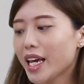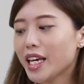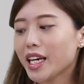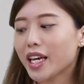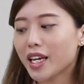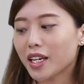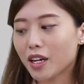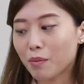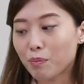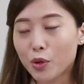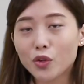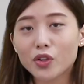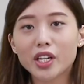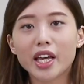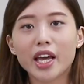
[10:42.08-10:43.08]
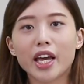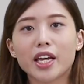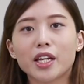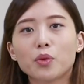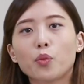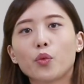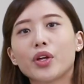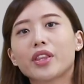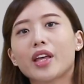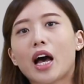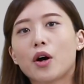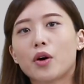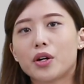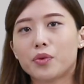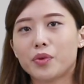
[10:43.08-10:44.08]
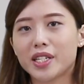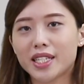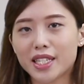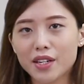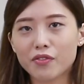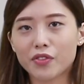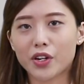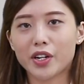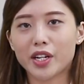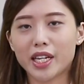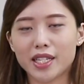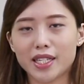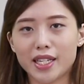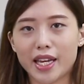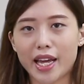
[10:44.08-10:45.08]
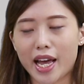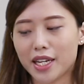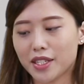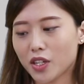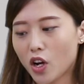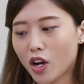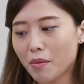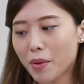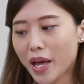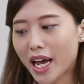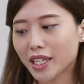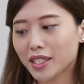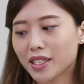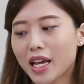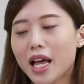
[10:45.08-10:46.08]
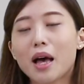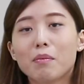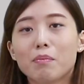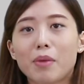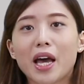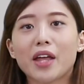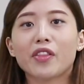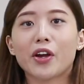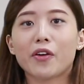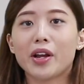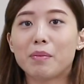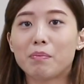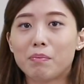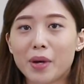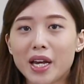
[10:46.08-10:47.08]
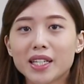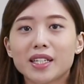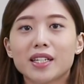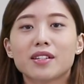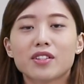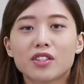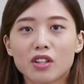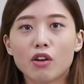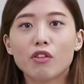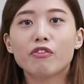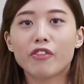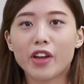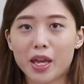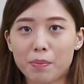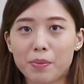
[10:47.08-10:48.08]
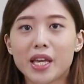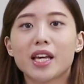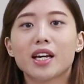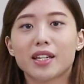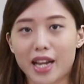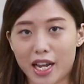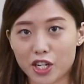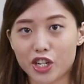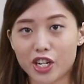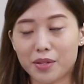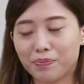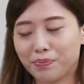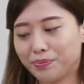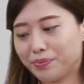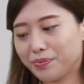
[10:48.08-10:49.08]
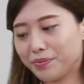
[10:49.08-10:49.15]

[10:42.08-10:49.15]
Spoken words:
It can communicate with our receiver EZCast Compact by their embedded Self-AP connection.